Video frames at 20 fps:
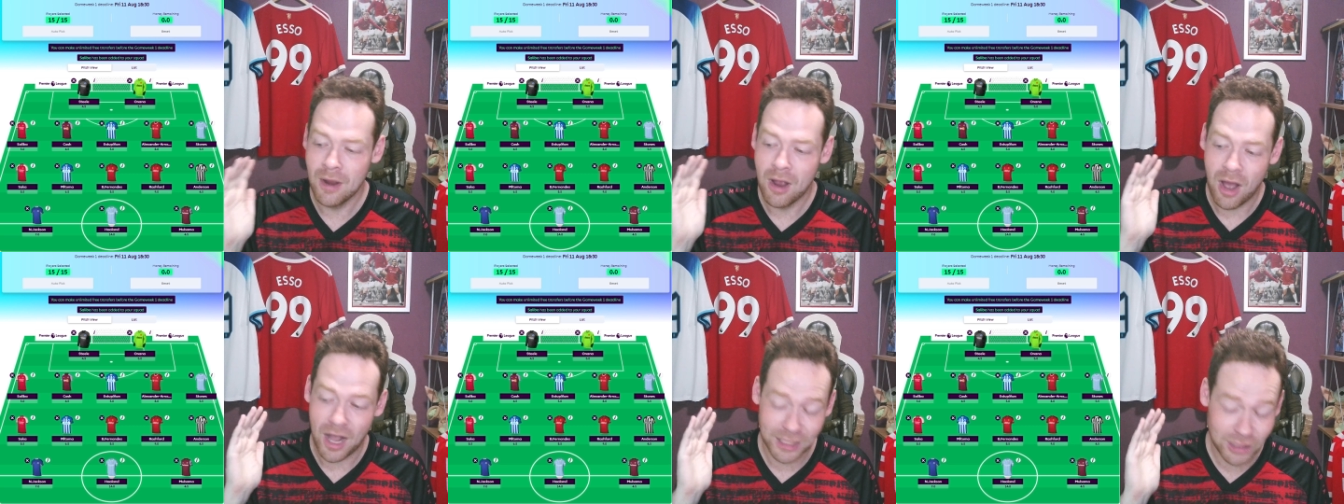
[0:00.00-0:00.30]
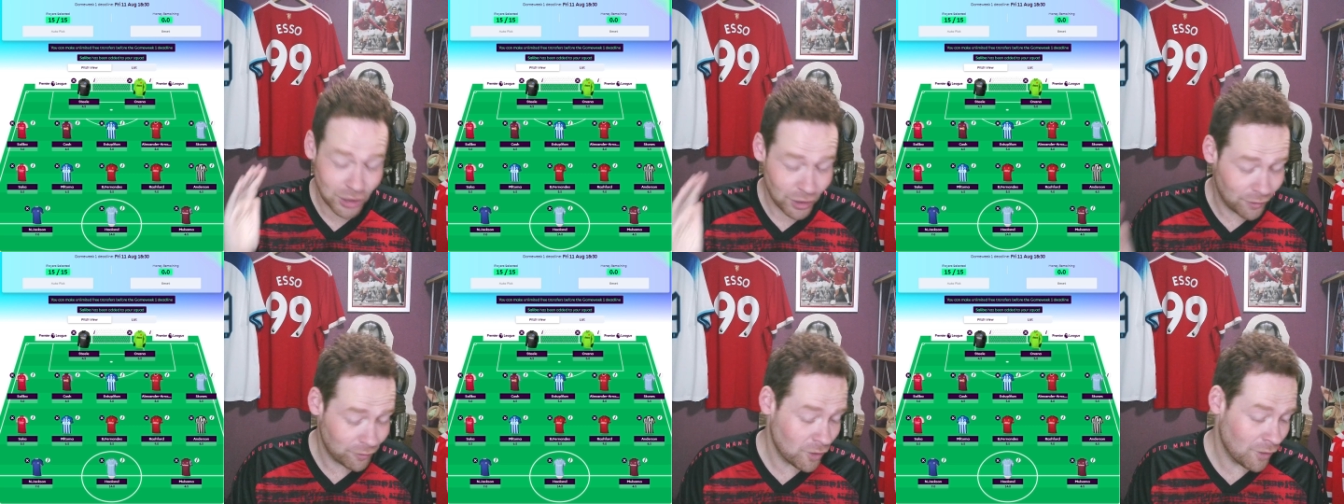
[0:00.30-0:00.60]
I
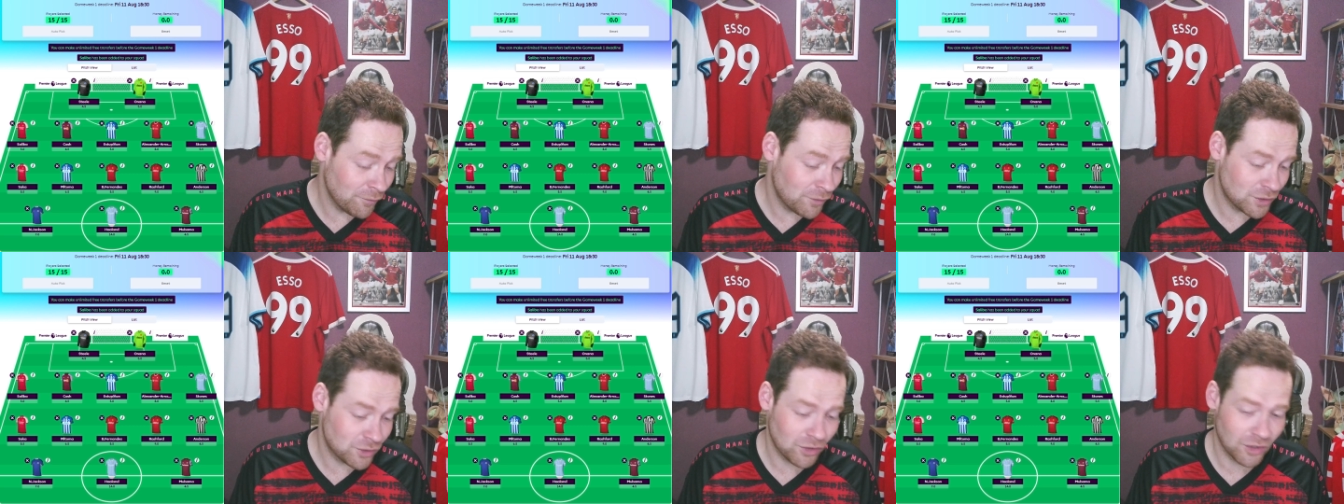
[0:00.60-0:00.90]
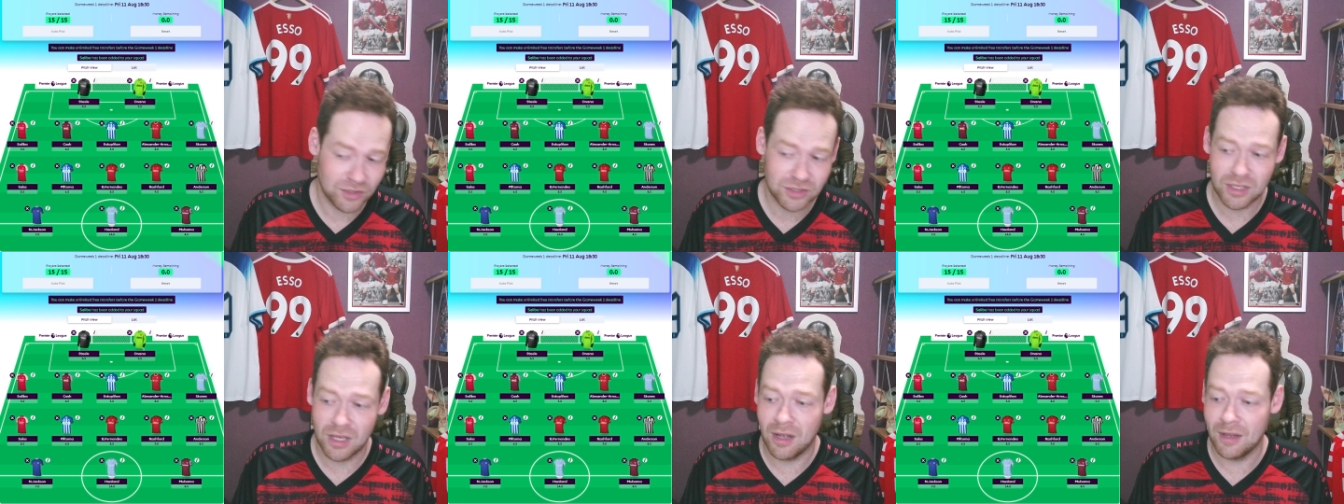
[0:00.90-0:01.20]
could have gone for
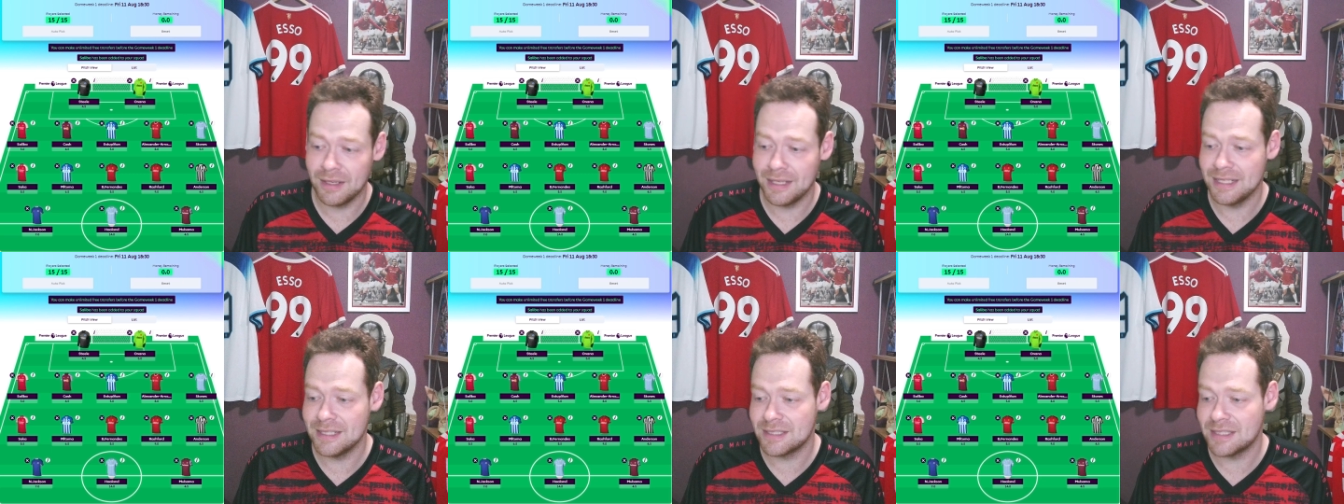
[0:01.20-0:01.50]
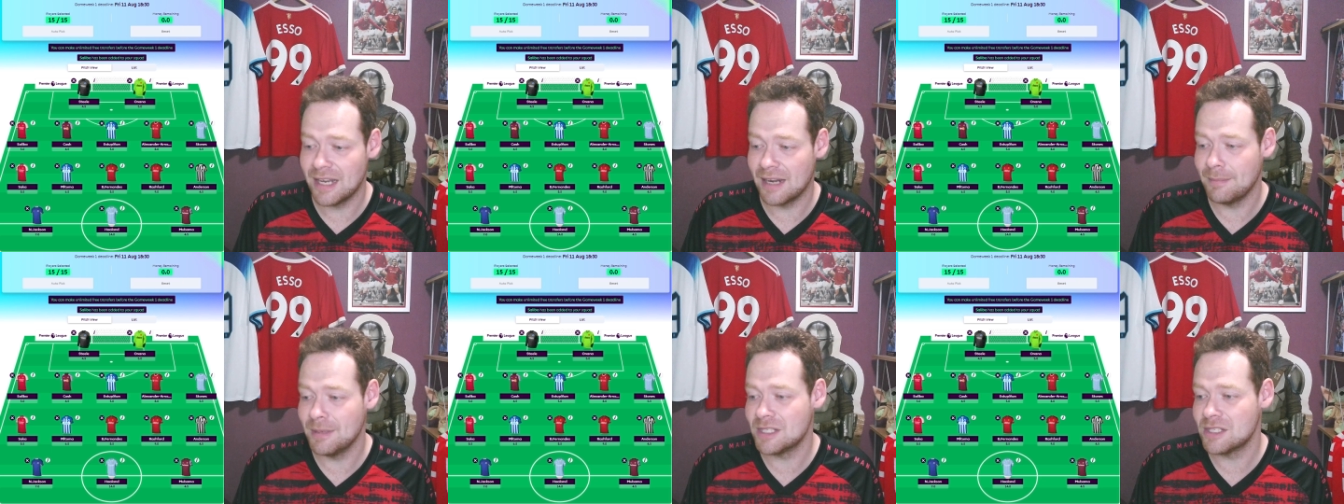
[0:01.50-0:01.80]
Trossard
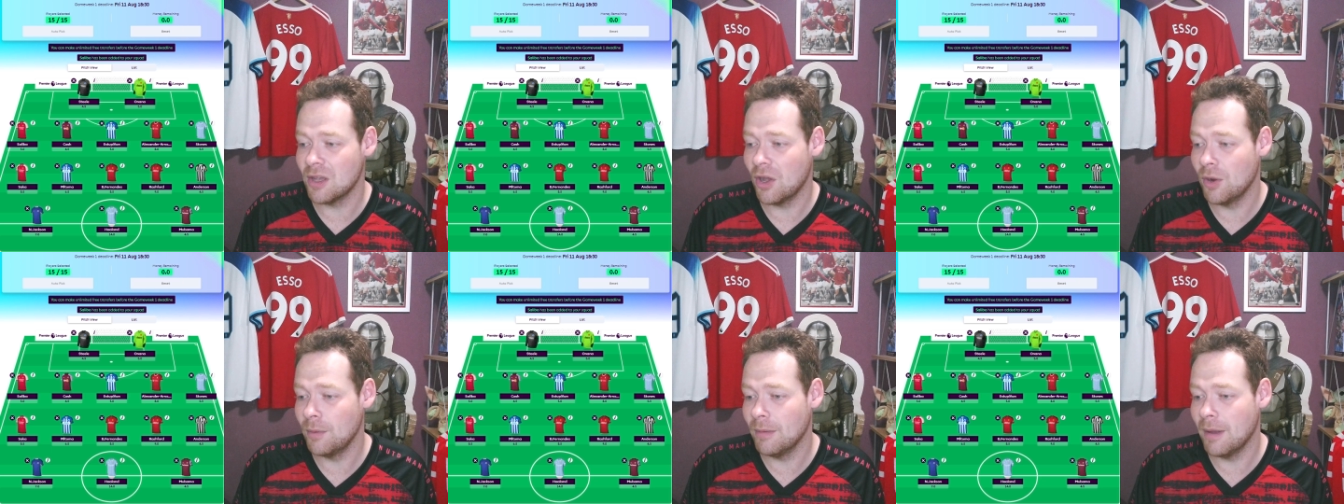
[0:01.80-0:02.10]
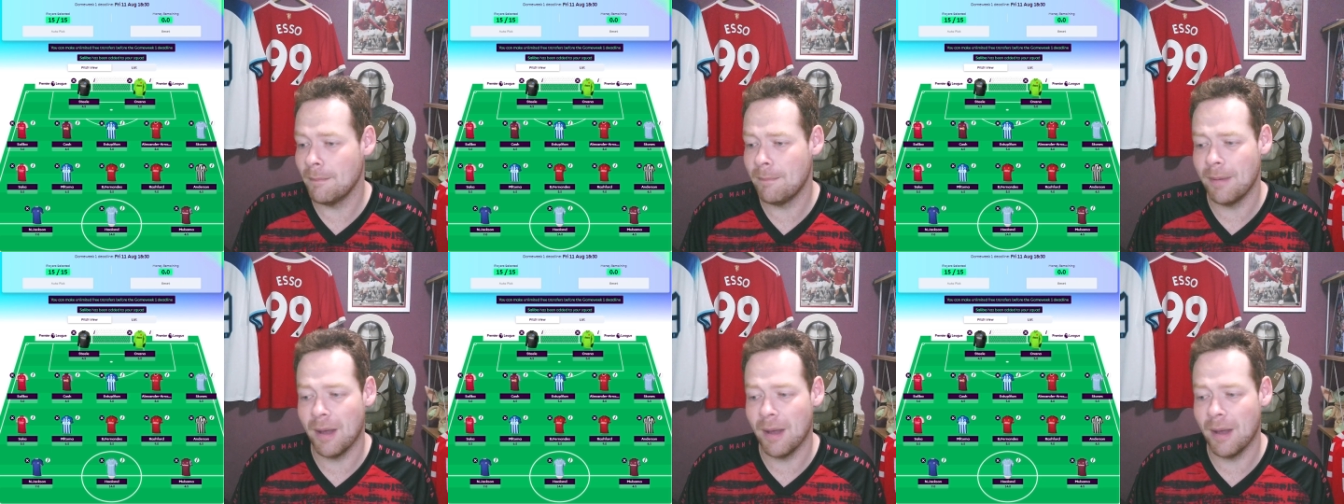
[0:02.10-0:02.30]
instead of Mitoma,